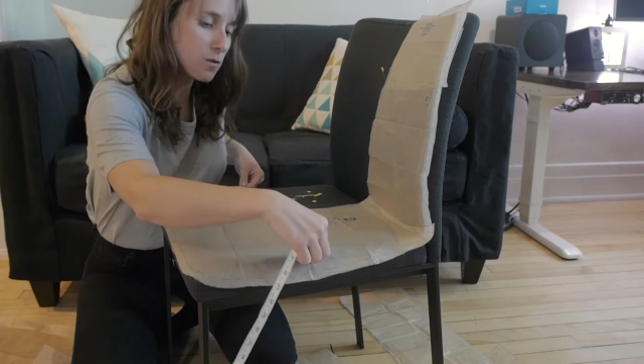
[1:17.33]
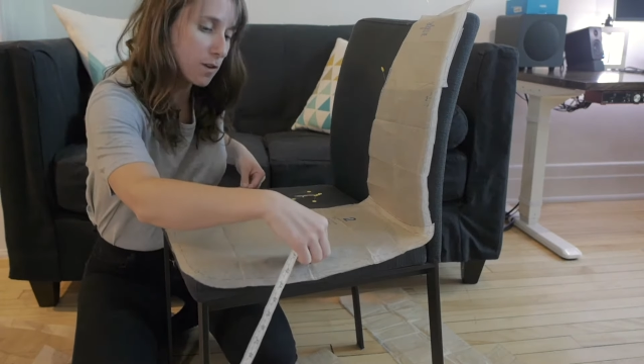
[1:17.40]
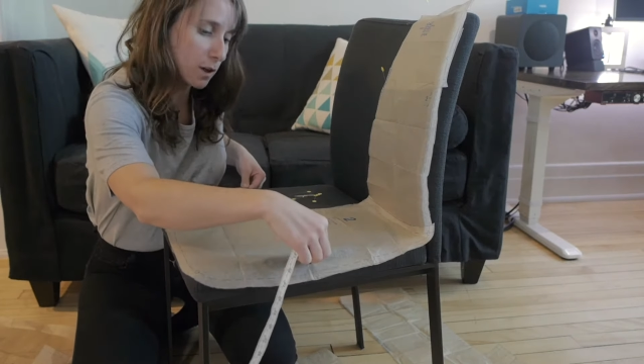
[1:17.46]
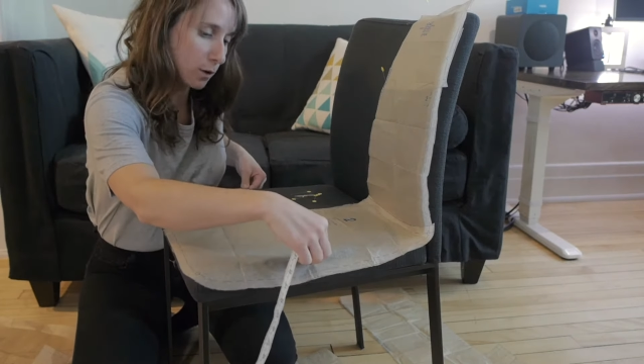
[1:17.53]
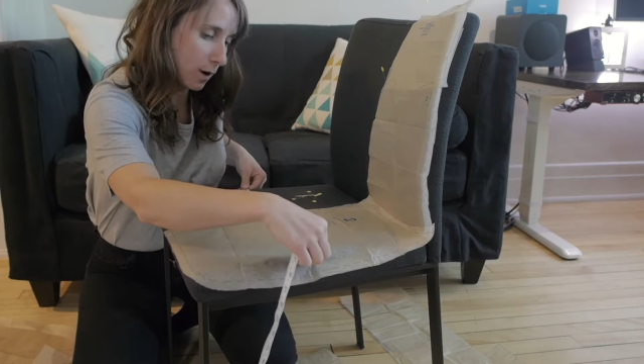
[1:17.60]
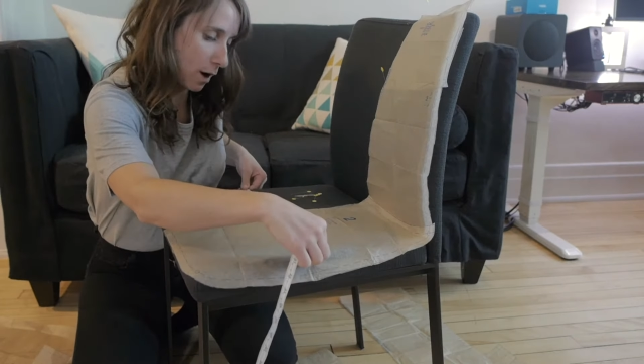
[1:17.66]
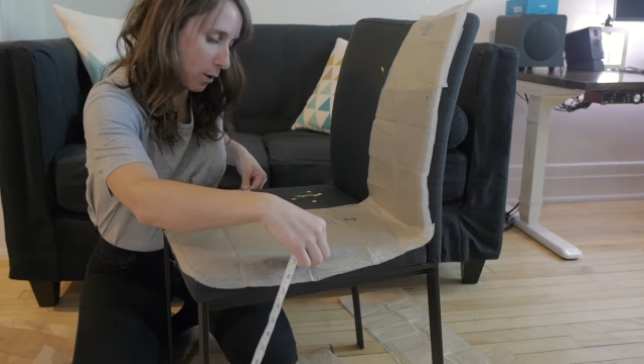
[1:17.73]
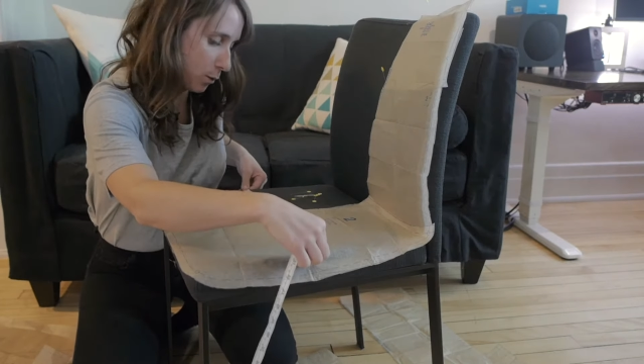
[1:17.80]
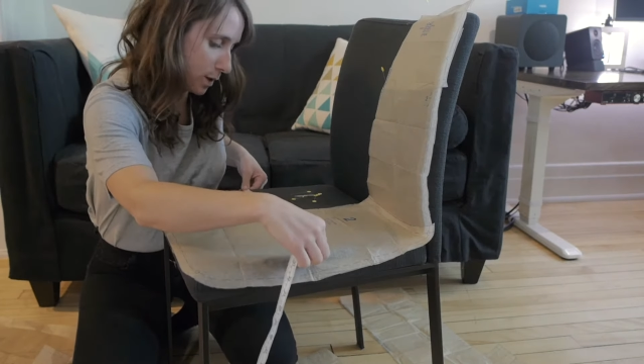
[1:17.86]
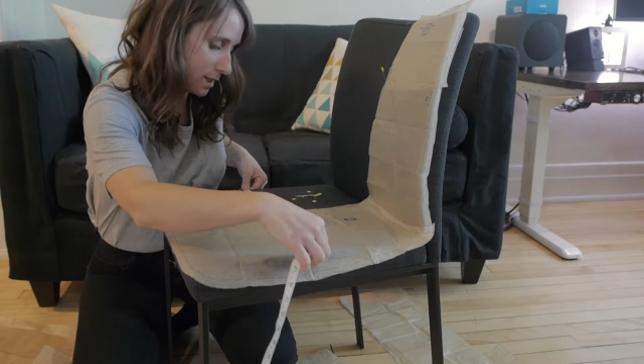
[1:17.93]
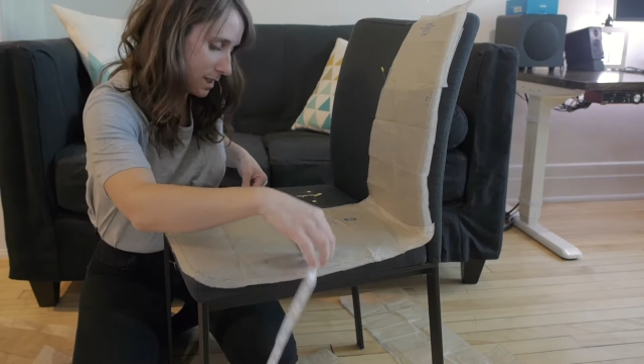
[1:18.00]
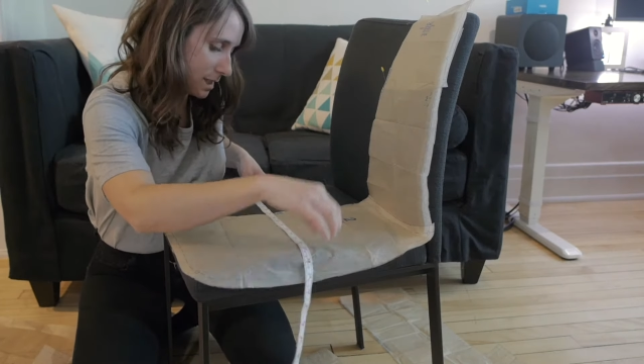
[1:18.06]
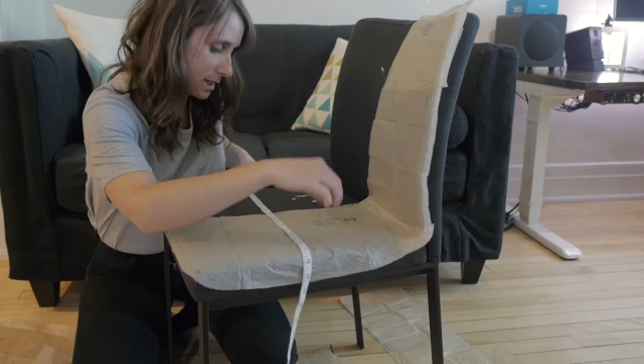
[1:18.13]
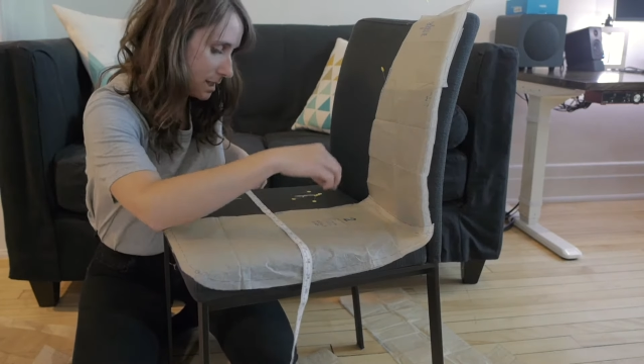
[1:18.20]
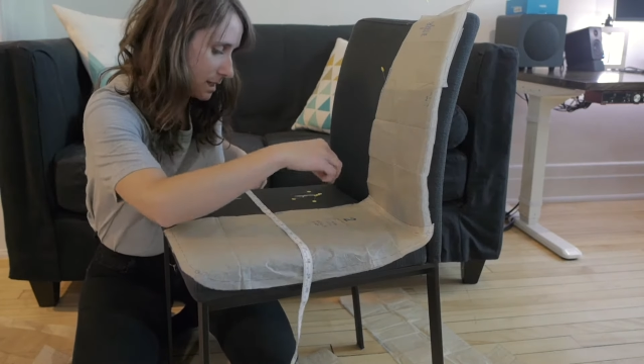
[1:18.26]
figure out
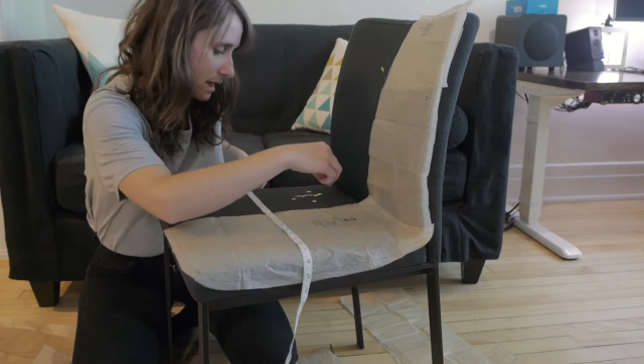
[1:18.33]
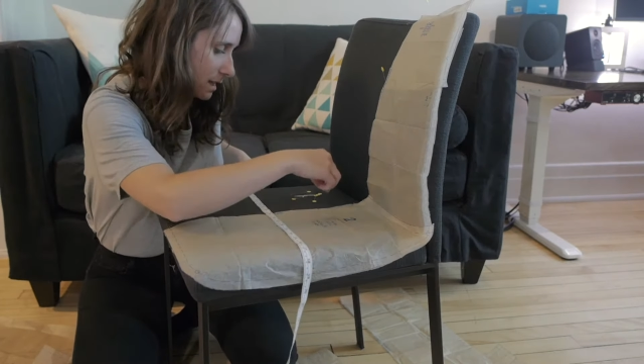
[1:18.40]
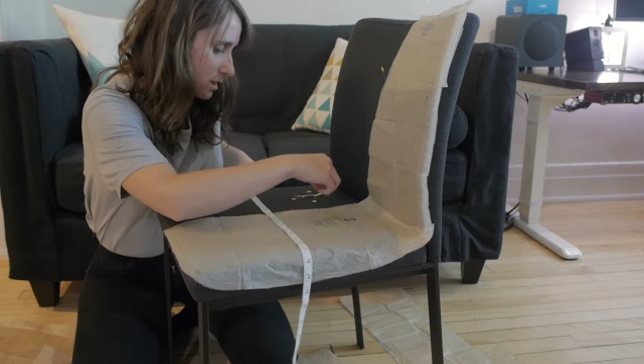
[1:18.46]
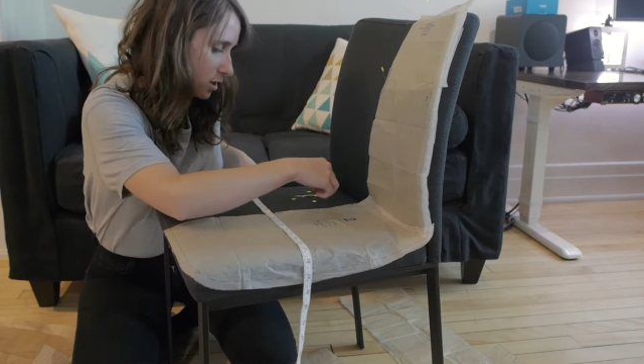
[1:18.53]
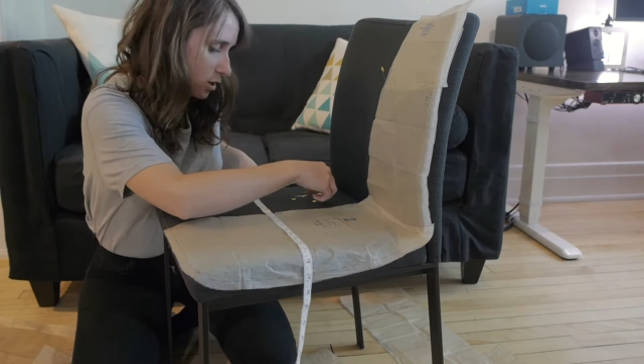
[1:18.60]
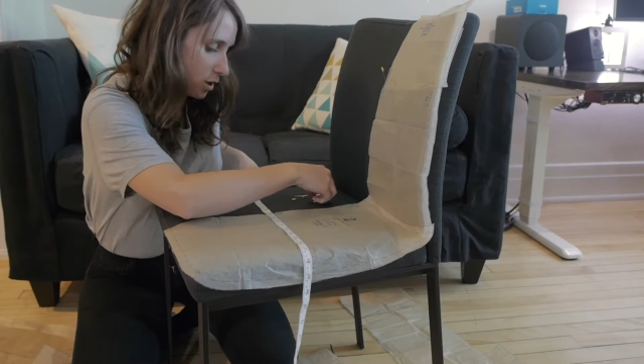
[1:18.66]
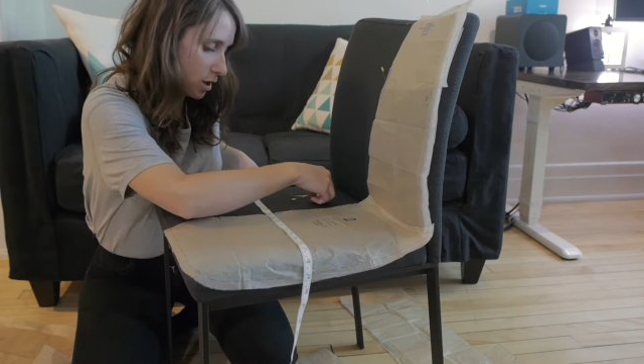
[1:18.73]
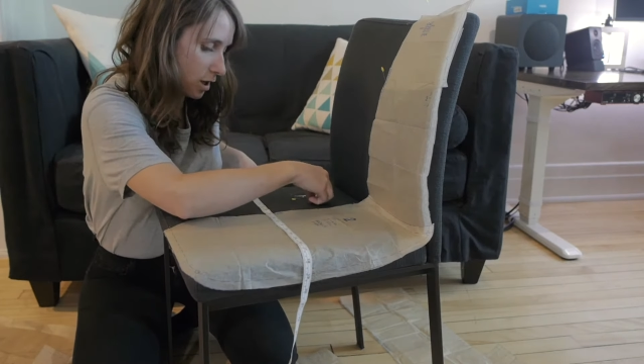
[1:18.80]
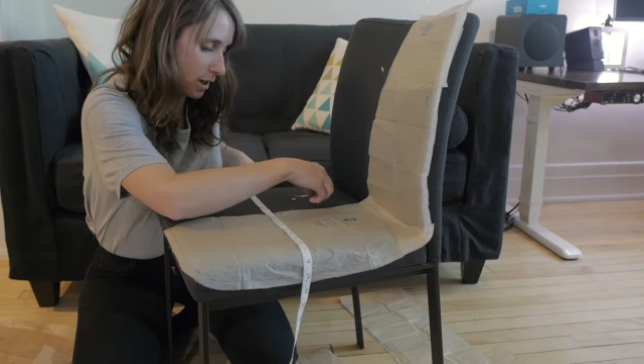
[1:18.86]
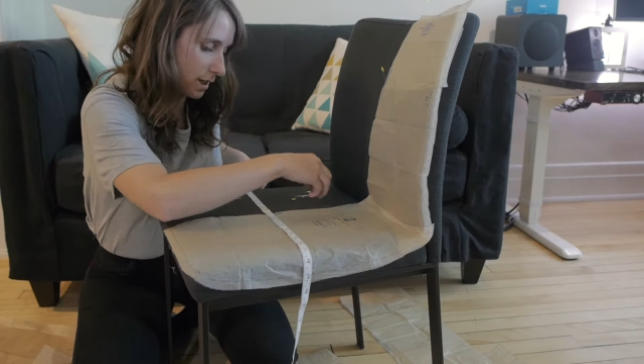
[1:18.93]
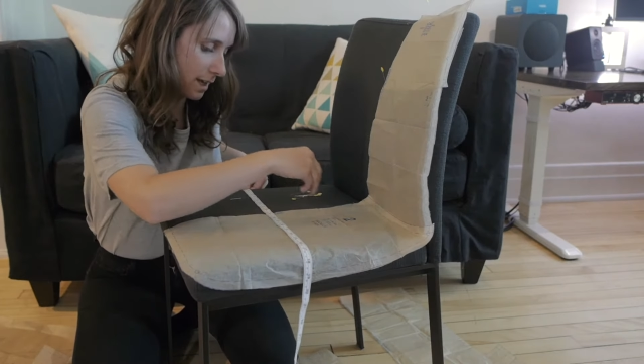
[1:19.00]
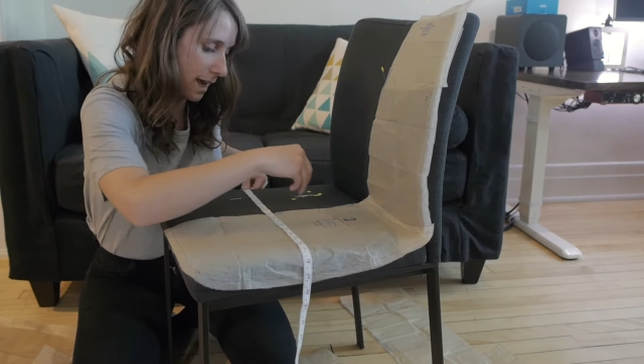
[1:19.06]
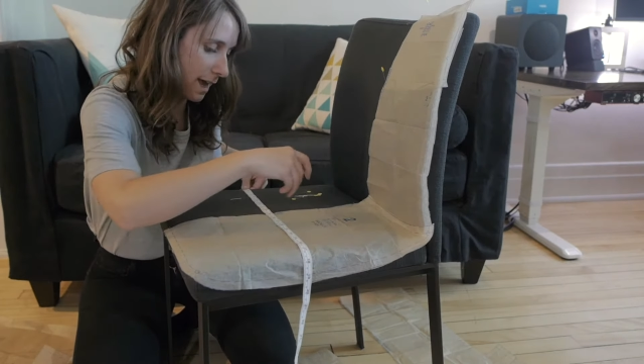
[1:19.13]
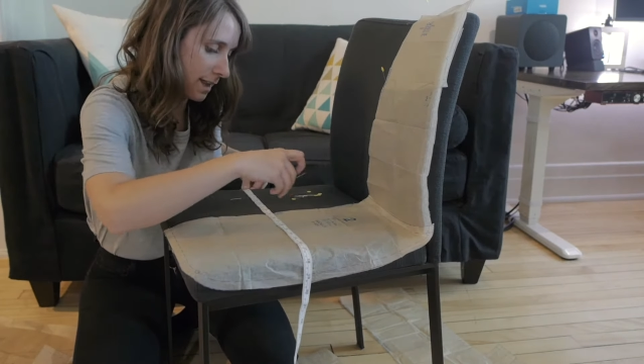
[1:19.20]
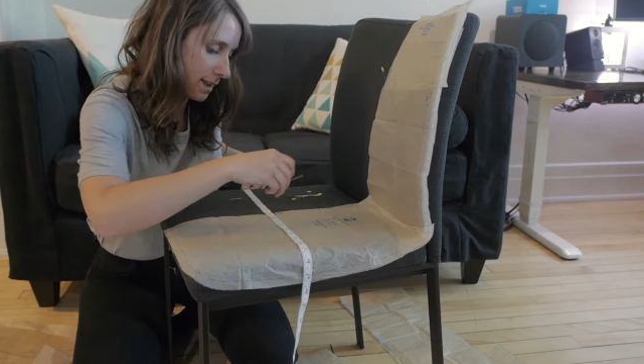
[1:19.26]
what's the center
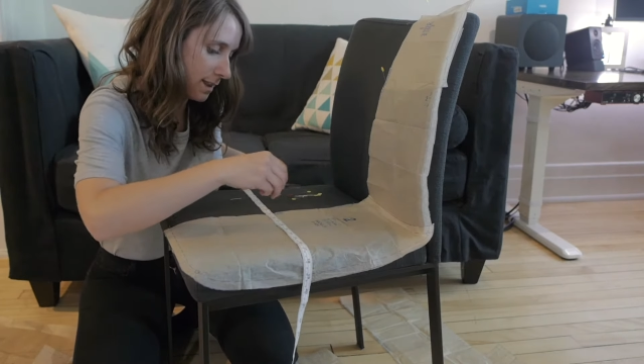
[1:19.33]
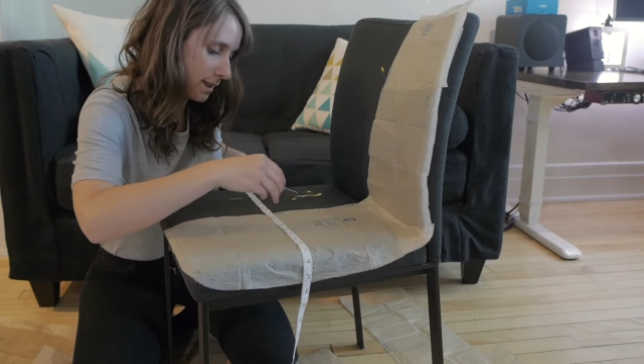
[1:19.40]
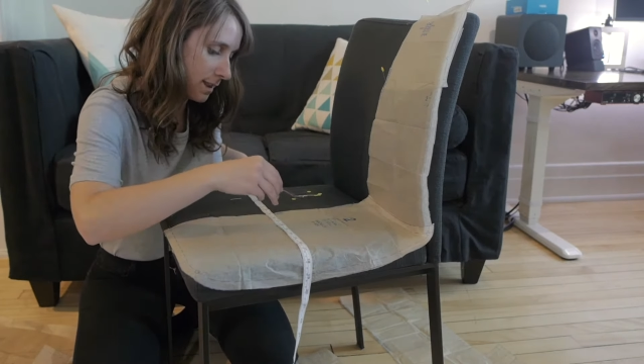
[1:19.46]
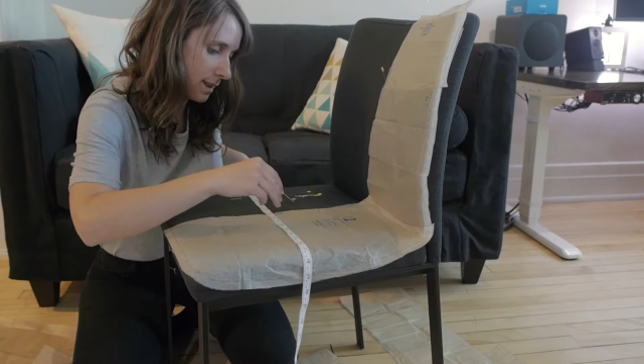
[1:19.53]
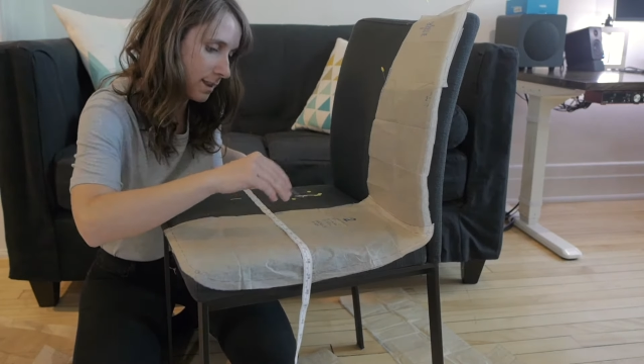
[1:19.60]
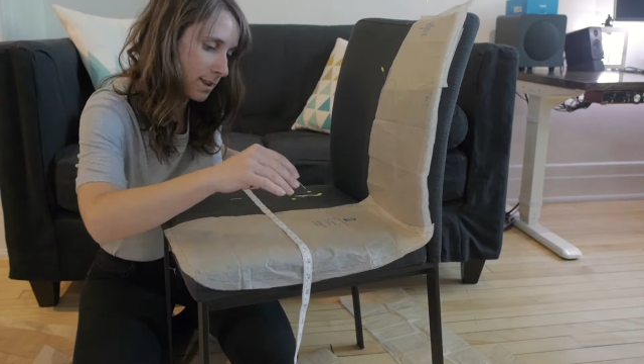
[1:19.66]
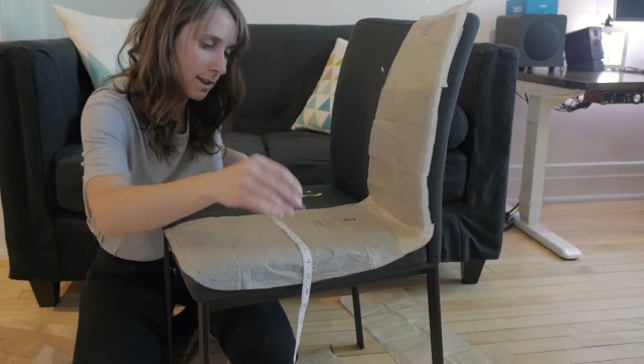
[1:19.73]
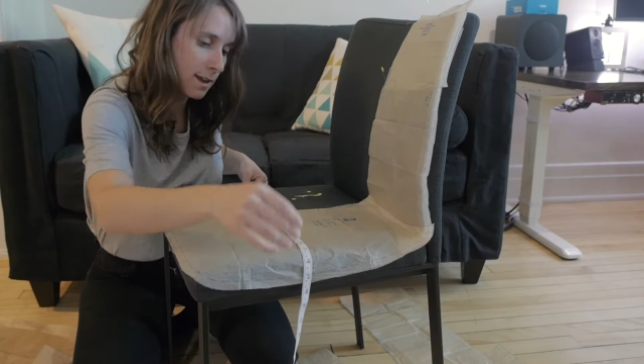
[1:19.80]
again